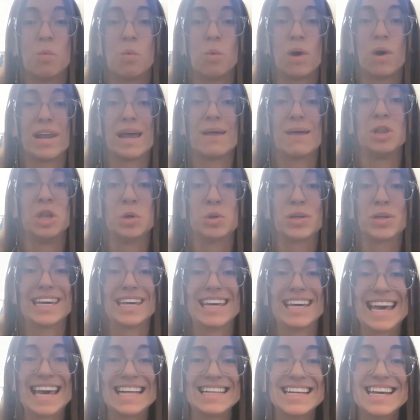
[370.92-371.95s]
what I'm
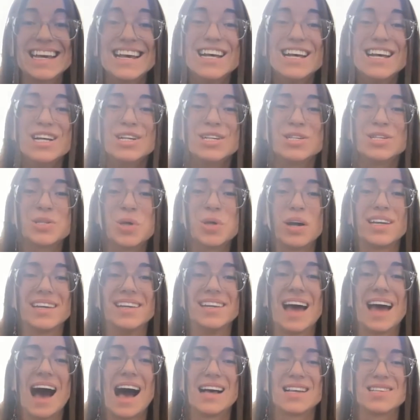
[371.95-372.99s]
looking at, so I
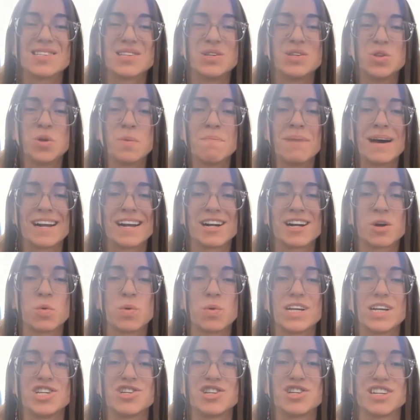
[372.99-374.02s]
can ask you the better
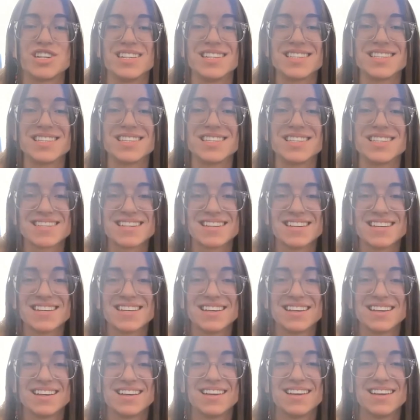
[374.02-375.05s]
questions.
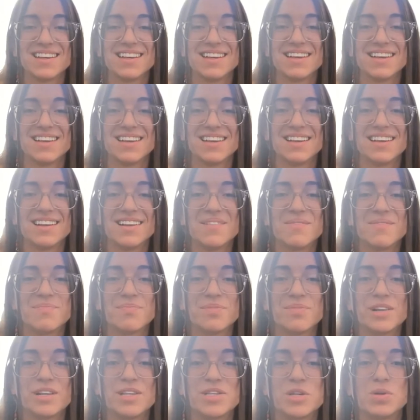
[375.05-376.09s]

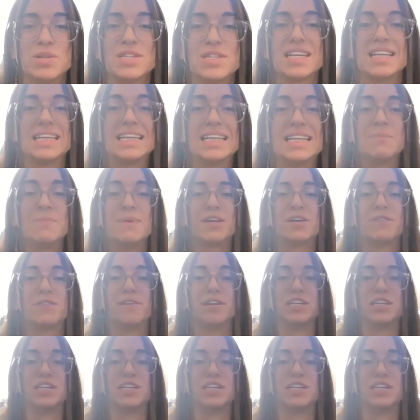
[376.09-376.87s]
So it's a little bit of